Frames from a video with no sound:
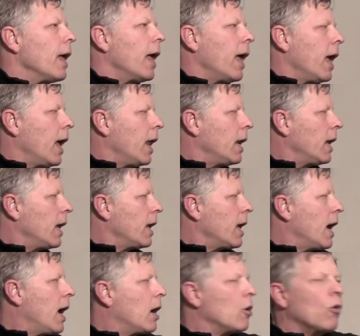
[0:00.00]
and a
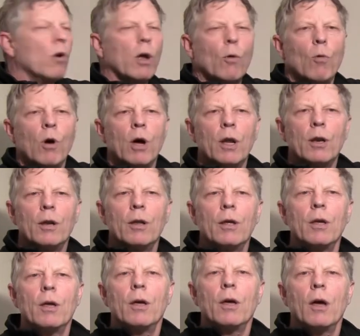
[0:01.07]
category 1
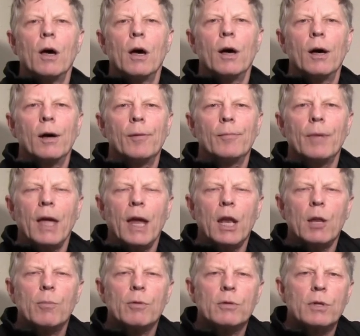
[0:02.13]

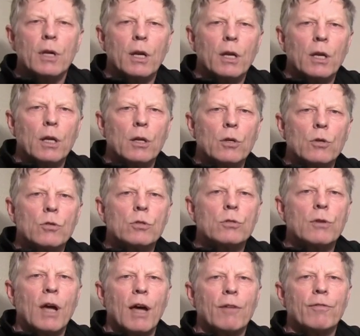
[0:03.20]
80% induced
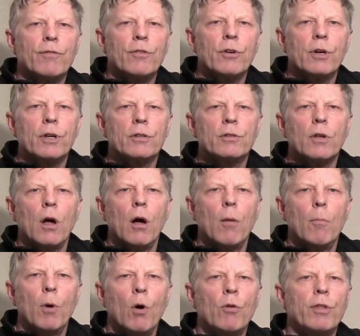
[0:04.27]
draft furnace,
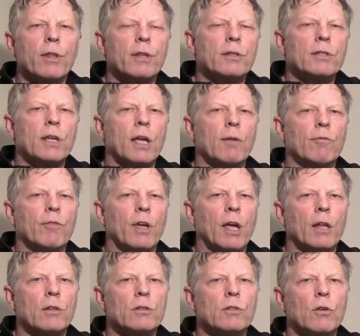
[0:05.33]
both on the same
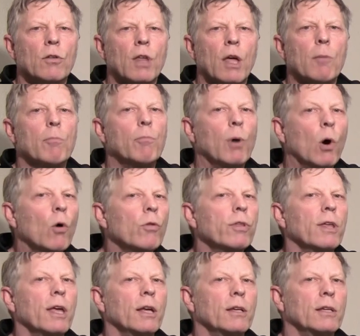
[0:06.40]
vent, so they
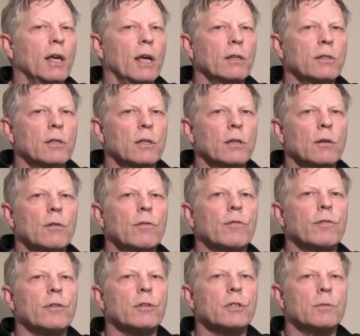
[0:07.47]
both get tested
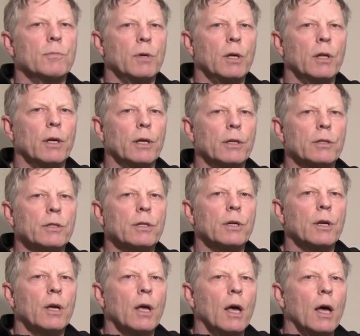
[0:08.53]
for spillage.
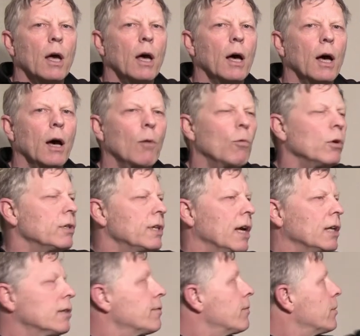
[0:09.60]
We'll
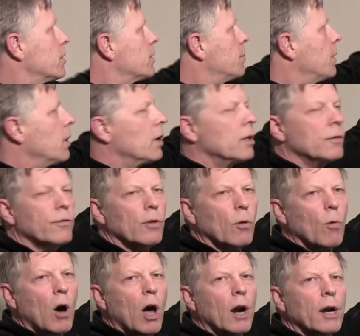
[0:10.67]
test for spillage for the
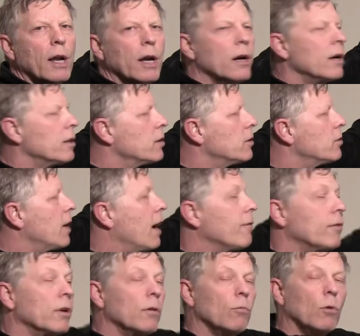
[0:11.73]
water heater at the
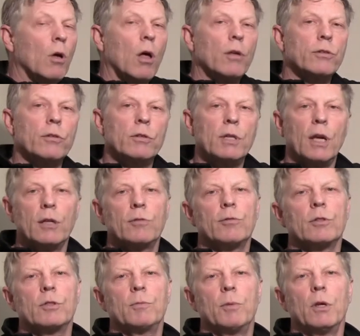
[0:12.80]
draft hood, and we'll also test for
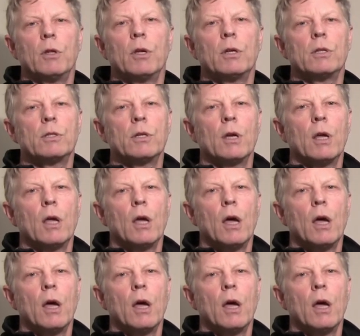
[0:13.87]
spillage